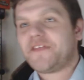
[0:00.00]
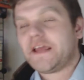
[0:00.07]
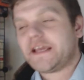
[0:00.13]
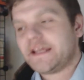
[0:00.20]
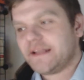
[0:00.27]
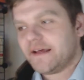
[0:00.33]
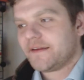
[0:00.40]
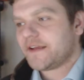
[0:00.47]

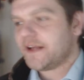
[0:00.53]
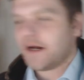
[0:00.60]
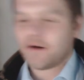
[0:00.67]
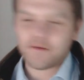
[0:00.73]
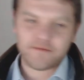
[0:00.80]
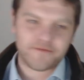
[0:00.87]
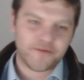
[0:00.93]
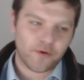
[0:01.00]
um,
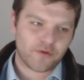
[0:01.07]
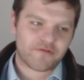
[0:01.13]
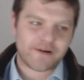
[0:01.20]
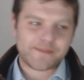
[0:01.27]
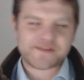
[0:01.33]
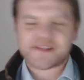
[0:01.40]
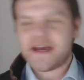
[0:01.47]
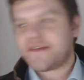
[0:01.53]
thinking that you
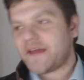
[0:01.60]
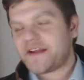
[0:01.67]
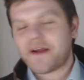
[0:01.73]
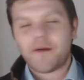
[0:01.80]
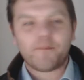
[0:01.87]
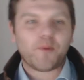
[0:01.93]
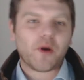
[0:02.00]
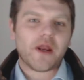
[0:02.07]
know
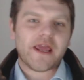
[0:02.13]
Fulgrim's there.